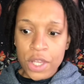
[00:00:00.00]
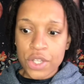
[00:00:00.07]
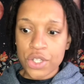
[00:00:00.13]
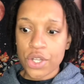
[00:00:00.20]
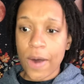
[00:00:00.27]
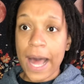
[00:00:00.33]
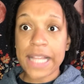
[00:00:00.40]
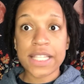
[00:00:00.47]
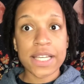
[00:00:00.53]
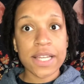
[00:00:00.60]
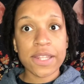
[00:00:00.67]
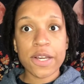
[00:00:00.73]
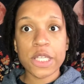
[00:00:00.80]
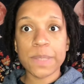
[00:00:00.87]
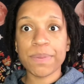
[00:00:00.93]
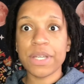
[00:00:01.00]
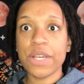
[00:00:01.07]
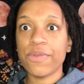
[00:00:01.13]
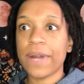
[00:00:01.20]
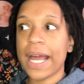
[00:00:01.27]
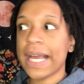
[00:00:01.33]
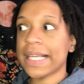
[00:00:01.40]
So I took those
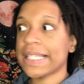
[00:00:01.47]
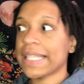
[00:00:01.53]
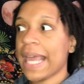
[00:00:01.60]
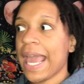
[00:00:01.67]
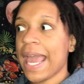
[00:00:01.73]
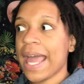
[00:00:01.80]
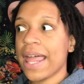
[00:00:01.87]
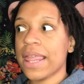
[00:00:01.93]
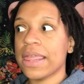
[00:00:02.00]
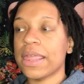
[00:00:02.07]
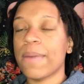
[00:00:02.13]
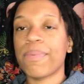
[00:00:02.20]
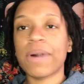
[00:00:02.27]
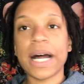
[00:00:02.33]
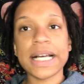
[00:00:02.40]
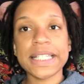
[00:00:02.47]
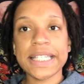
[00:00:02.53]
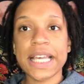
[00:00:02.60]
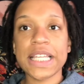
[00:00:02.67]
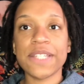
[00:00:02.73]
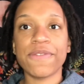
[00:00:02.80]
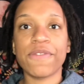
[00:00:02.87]
prereqs and the
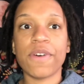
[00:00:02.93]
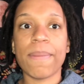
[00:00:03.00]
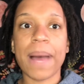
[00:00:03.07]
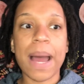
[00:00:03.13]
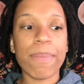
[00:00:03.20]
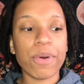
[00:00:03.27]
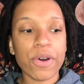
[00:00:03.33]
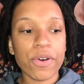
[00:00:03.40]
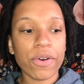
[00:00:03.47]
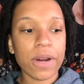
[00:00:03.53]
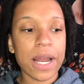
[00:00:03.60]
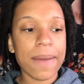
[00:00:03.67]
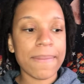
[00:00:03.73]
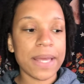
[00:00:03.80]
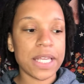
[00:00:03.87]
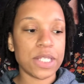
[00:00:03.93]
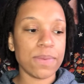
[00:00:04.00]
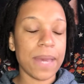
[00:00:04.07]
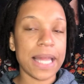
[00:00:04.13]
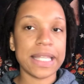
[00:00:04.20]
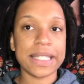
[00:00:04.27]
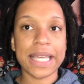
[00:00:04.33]
process for my program is
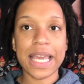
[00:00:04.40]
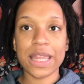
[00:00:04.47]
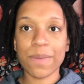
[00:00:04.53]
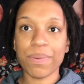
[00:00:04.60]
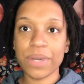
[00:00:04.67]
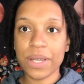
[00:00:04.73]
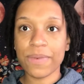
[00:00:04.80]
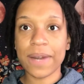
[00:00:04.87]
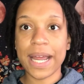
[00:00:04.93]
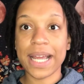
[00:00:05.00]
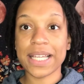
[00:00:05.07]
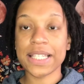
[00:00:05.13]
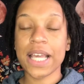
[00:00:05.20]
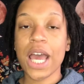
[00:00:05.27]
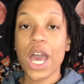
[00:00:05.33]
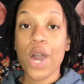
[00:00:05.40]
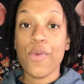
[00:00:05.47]
we had to take the prereqs,